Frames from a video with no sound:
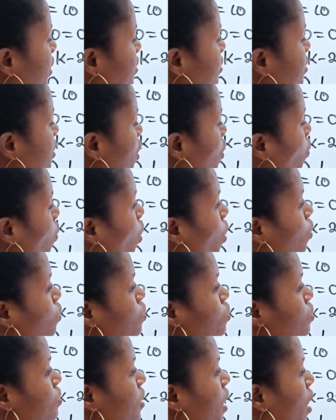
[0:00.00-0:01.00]
is
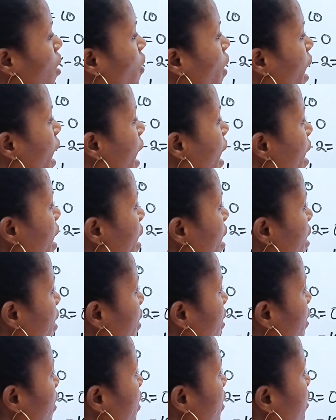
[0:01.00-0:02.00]
equal to now our
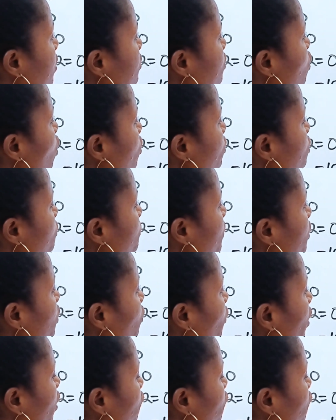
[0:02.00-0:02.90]
a is going to be the